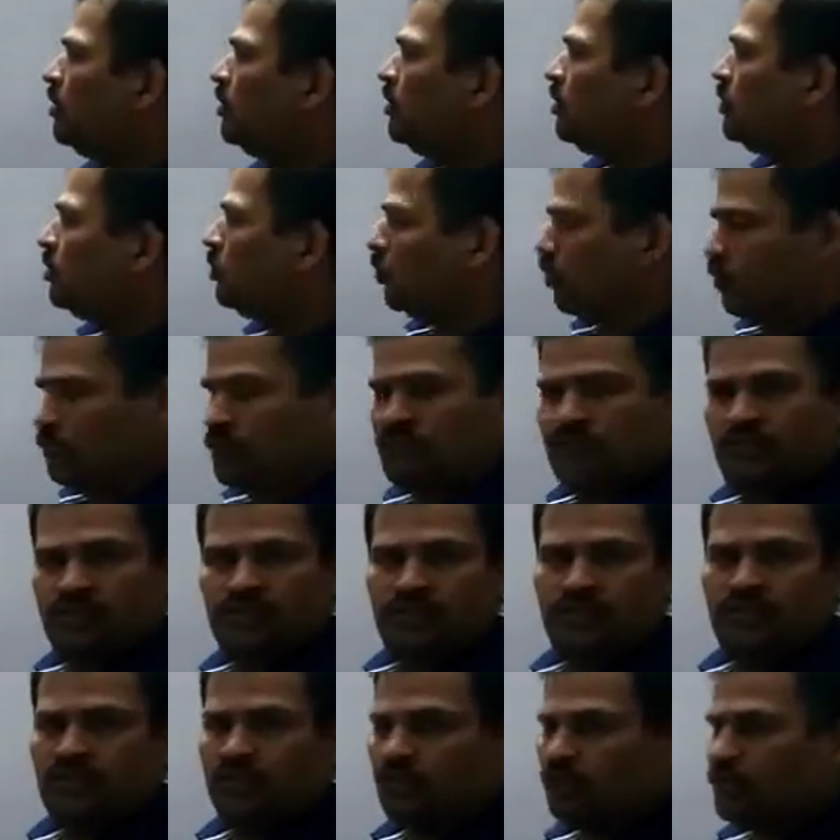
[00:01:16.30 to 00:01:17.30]

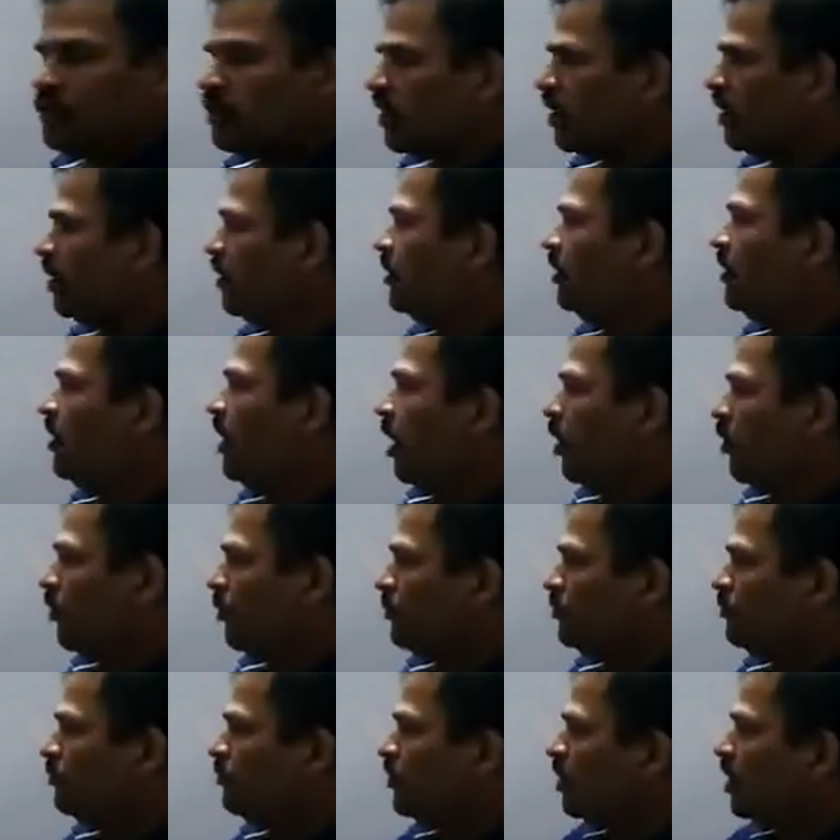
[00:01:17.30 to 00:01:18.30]
goods. Okay.
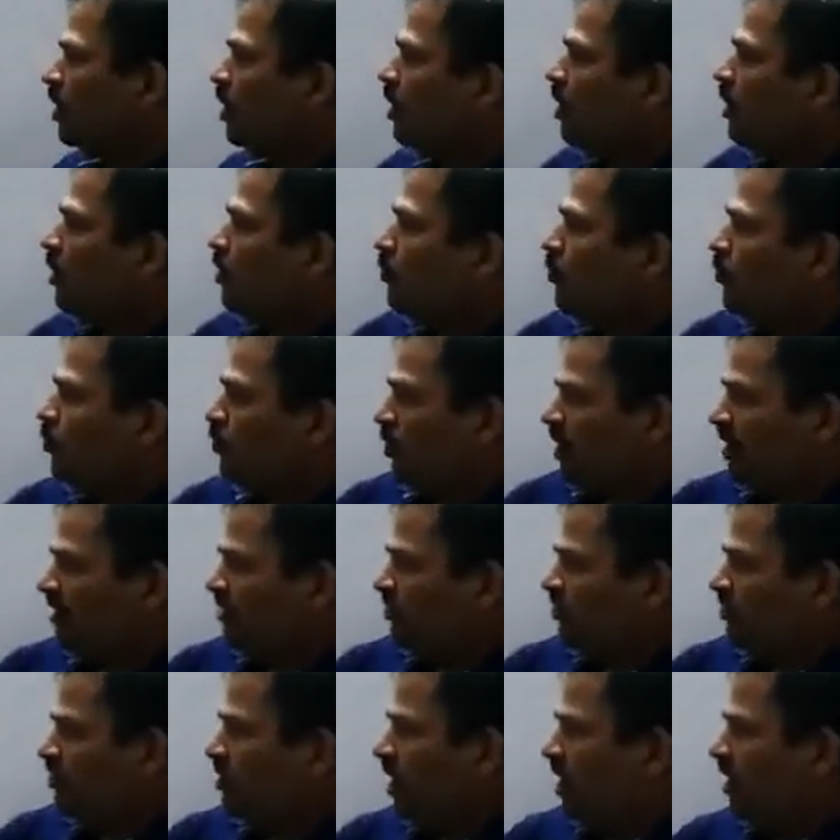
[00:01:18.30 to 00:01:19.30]
Now,
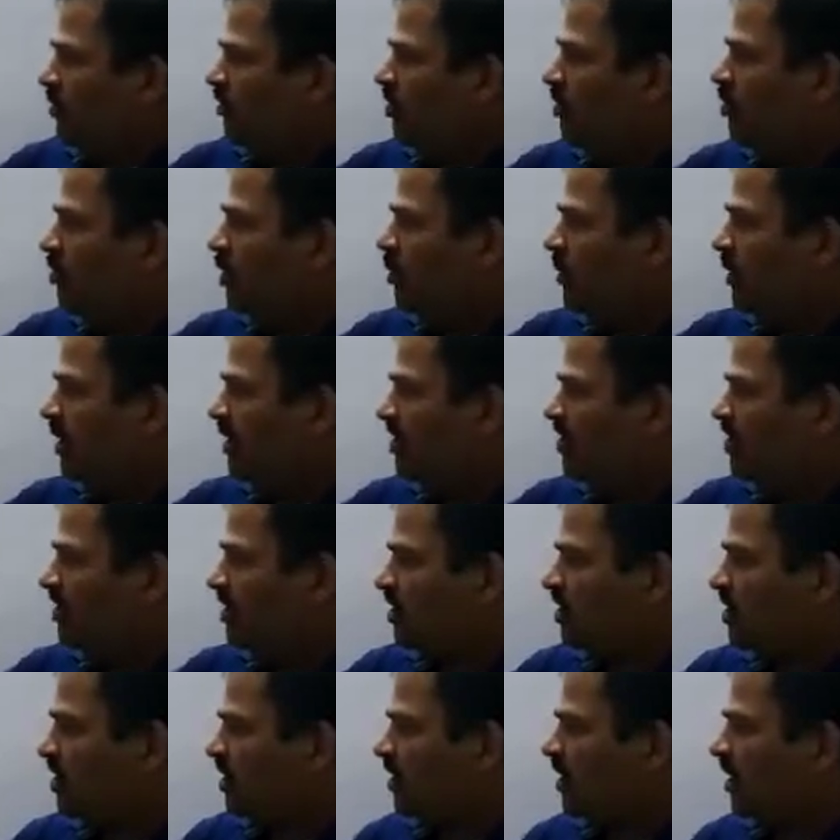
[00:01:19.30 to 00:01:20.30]
first that we will be
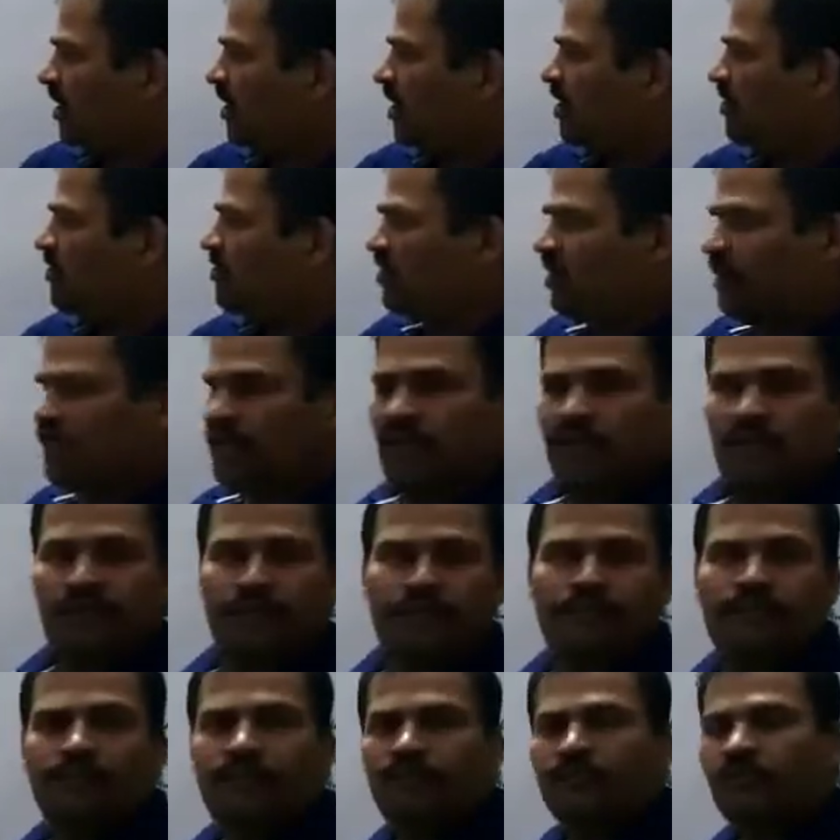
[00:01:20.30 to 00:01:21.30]
discussing, that is China.
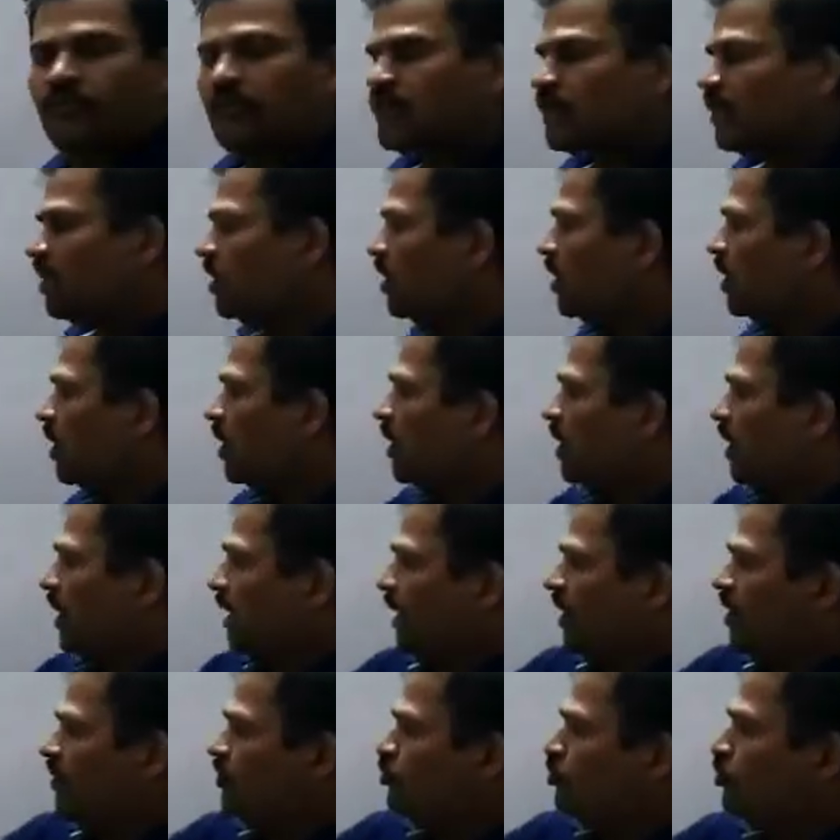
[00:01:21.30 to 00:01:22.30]

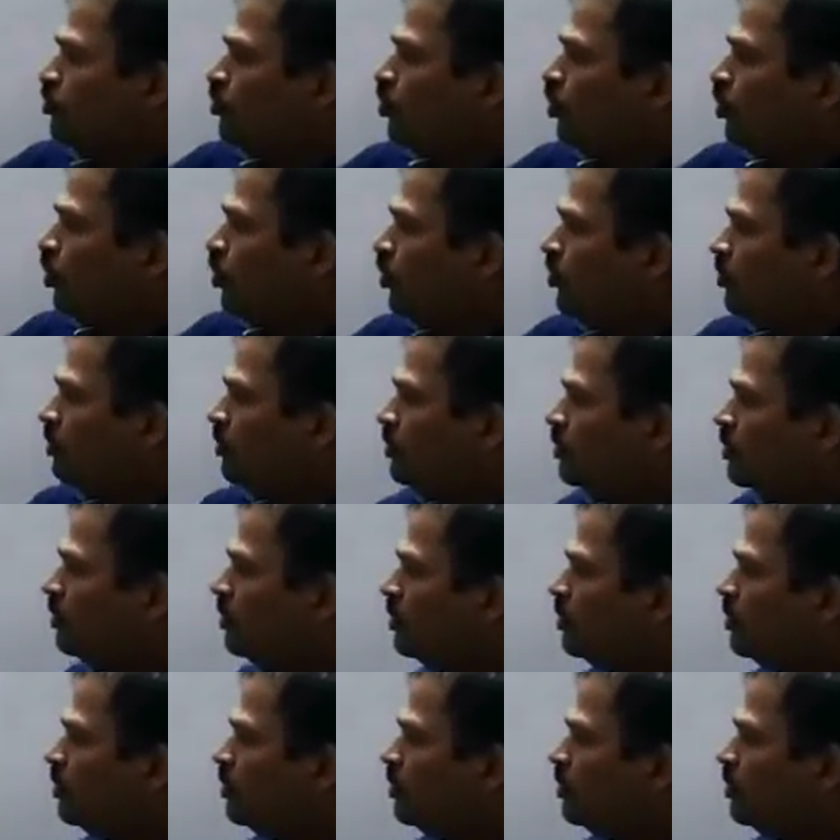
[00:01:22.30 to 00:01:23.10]
As you know,